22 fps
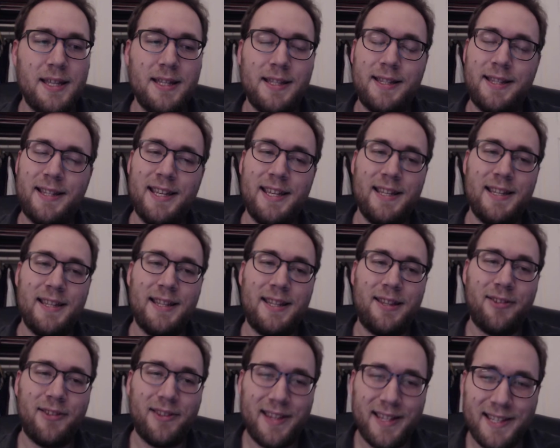
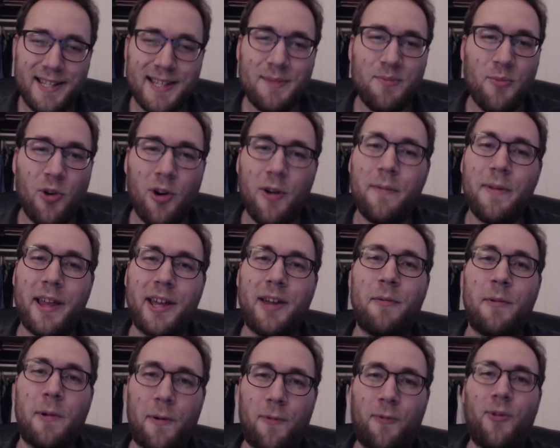This is more of like a
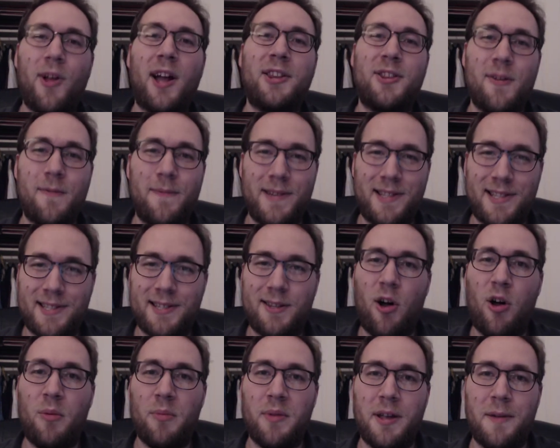reflective
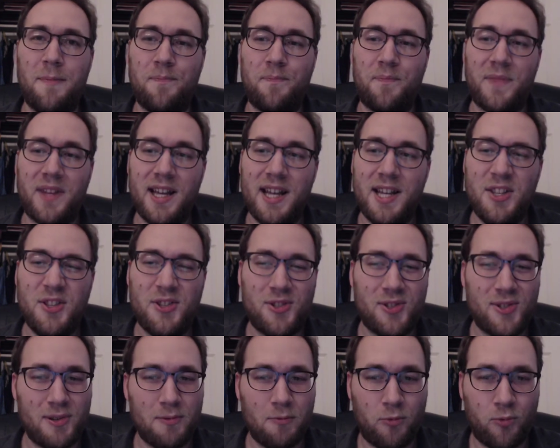installment.
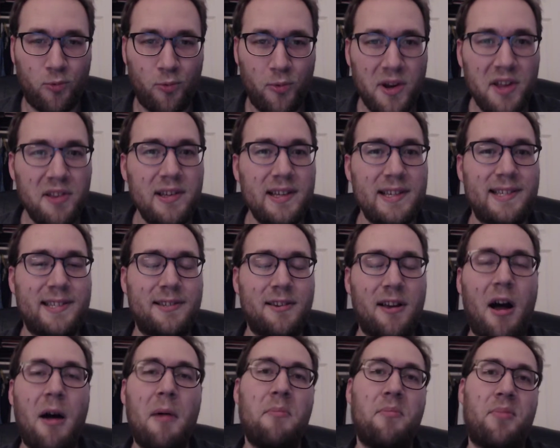It's really
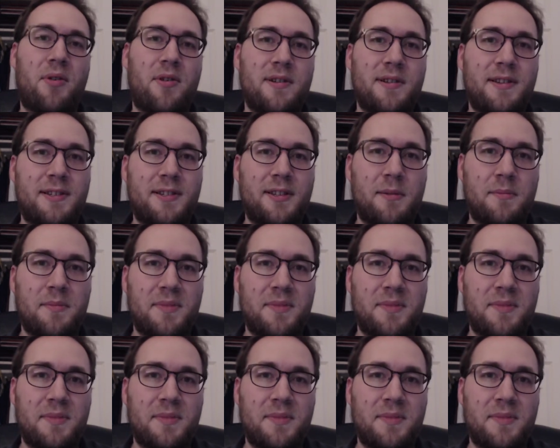somber in some